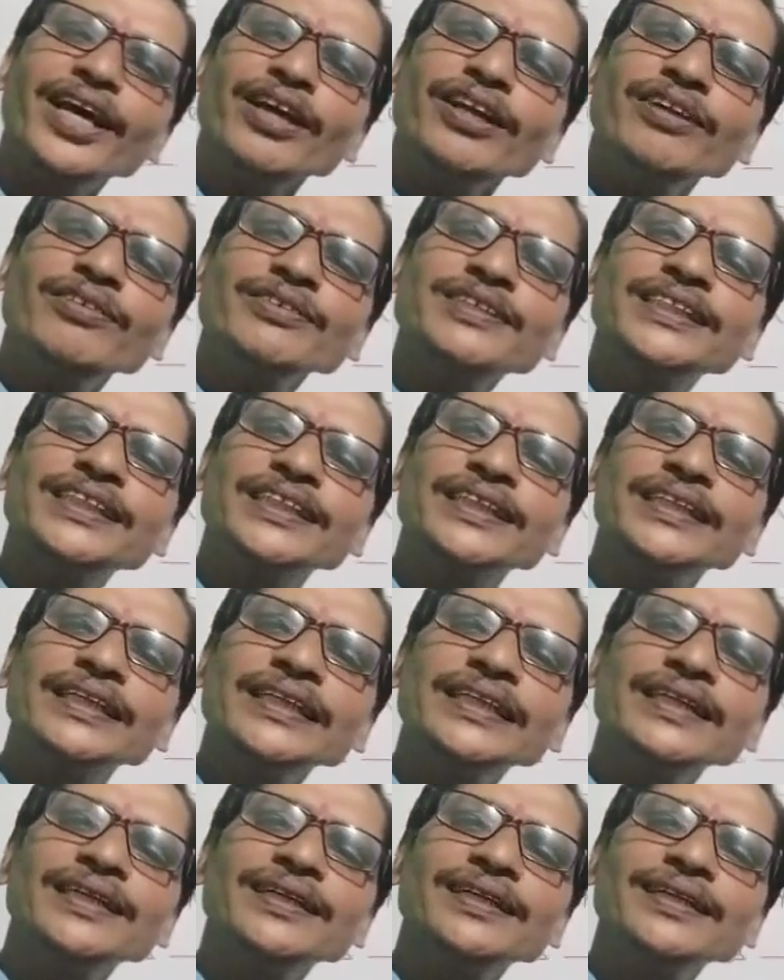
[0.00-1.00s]
you
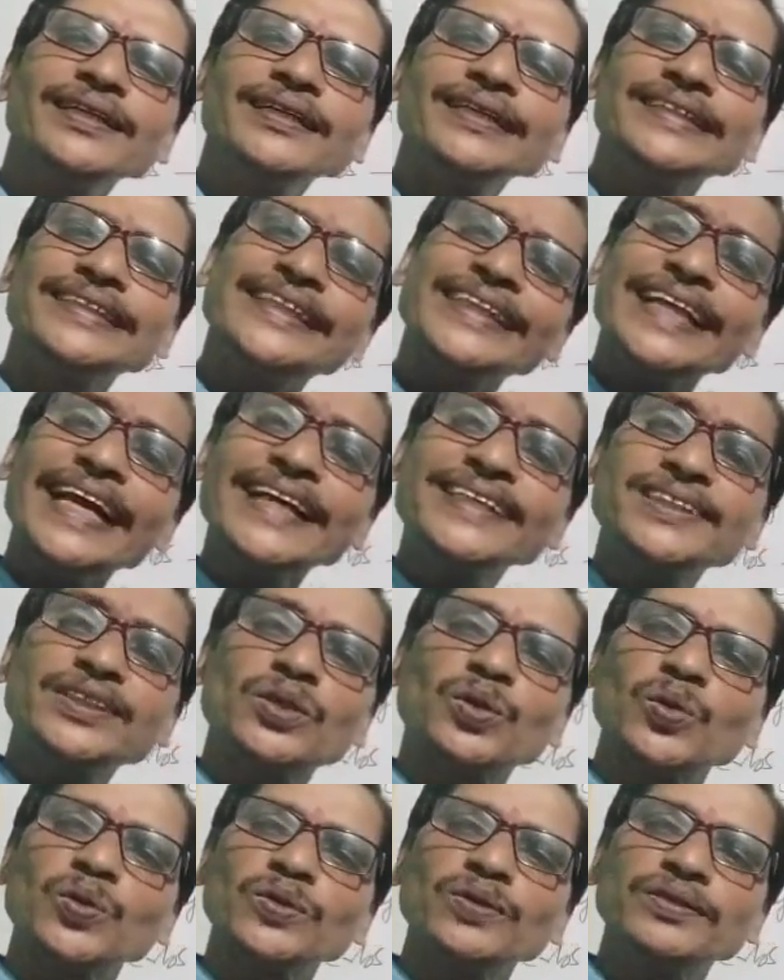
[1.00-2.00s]
see the next
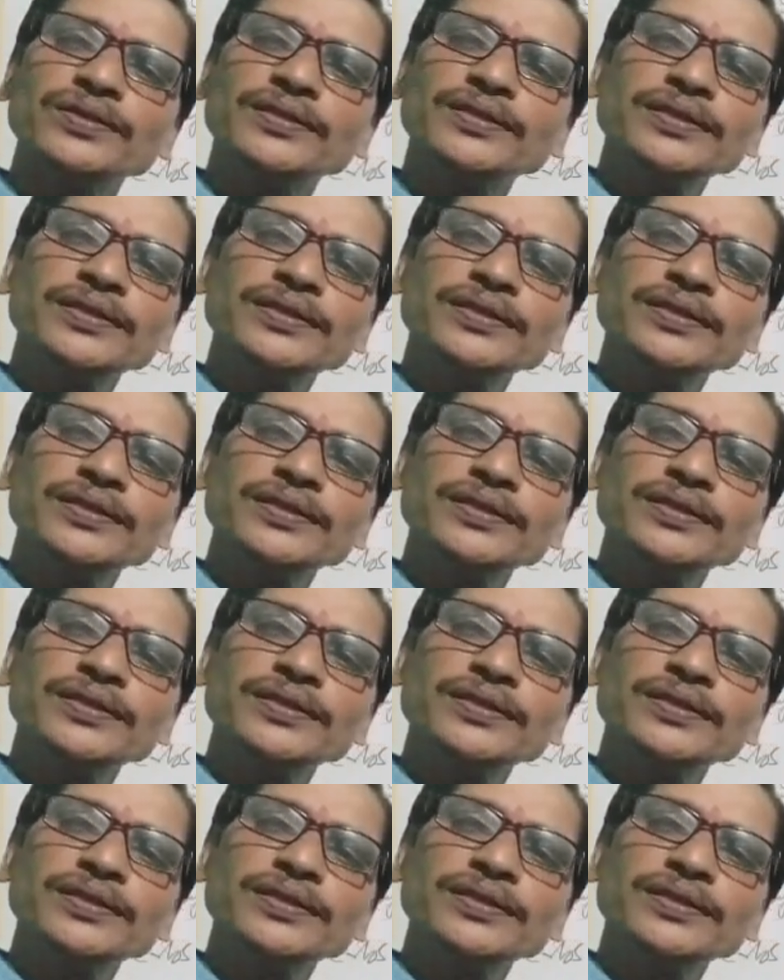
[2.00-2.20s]
rule.